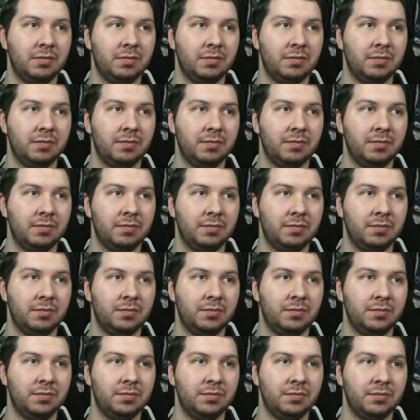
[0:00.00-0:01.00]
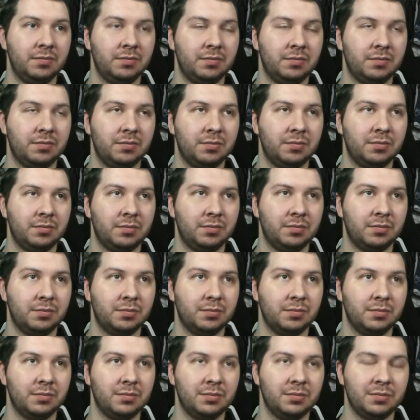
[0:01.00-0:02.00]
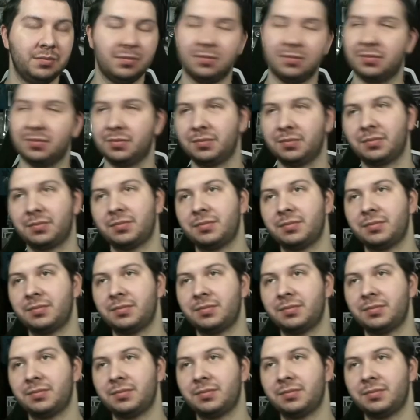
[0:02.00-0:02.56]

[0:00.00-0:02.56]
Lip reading: (silence)